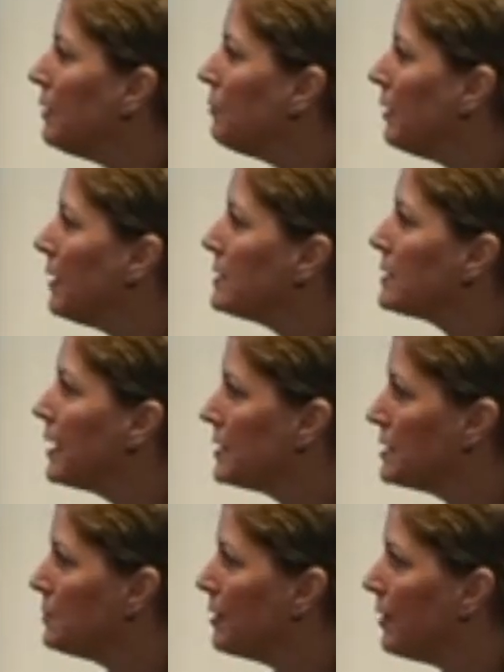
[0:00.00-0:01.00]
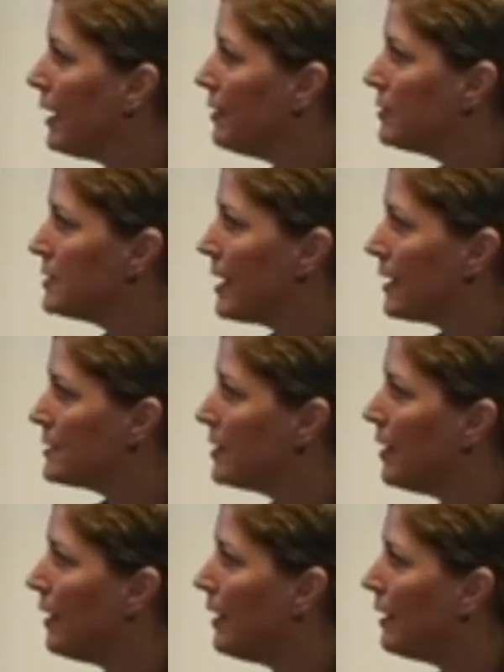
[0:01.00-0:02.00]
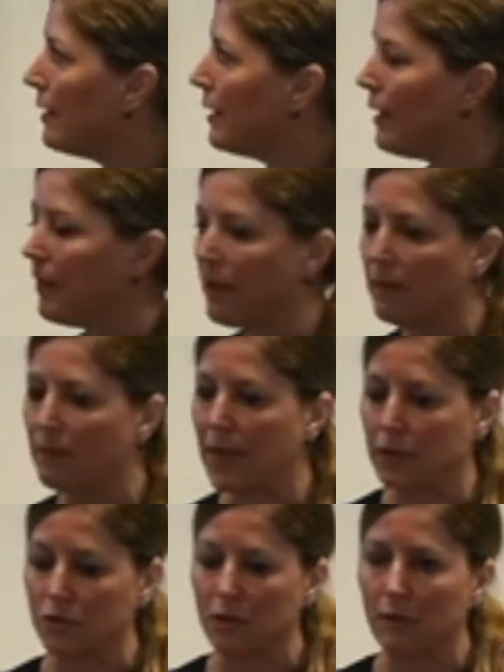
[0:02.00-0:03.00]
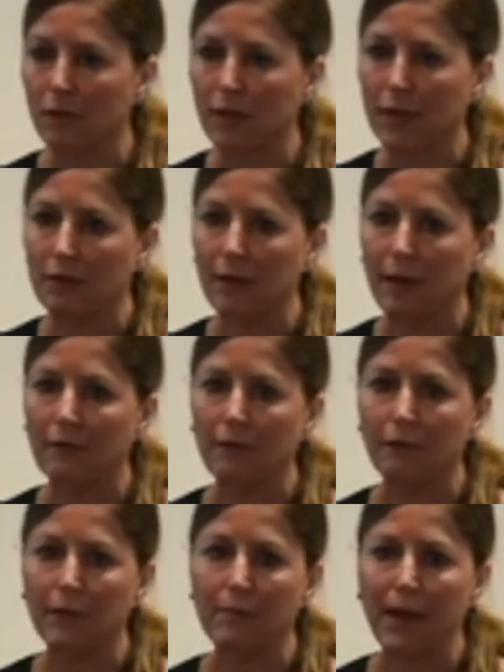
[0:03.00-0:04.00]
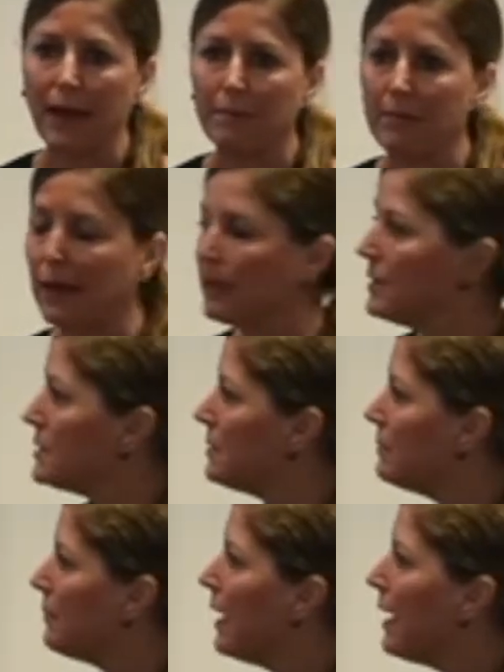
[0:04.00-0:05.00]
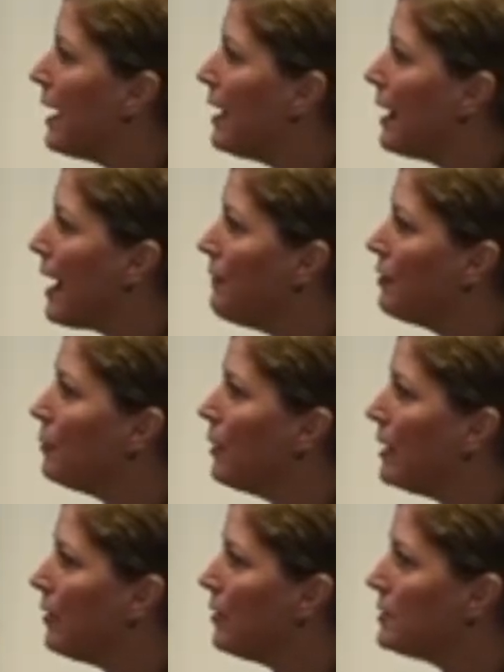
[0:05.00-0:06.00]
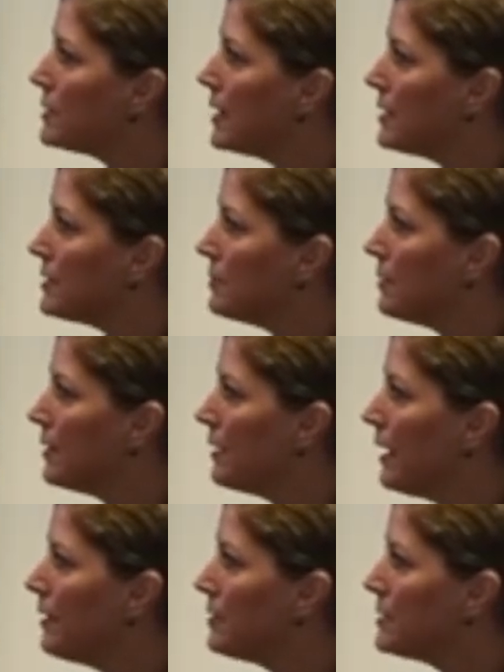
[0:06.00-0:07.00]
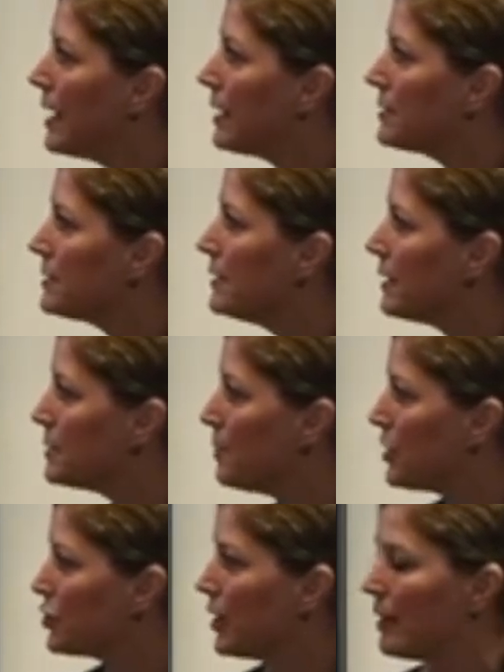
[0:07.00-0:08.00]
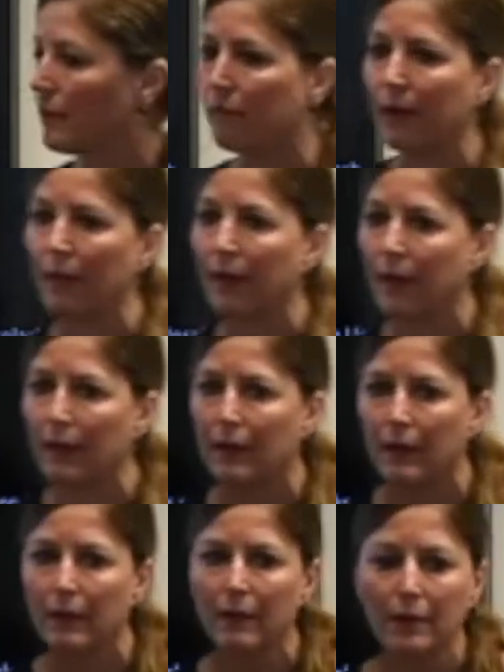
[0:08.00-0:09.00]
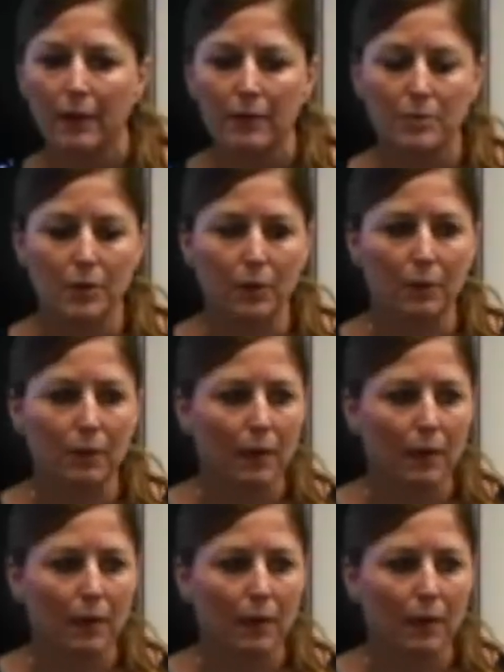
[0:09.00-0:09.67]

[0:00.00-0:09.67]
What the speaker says: where these customer intersects are, and then make sure that you have a feedback mechanism at every one of those customer intersects, especially at the front line. So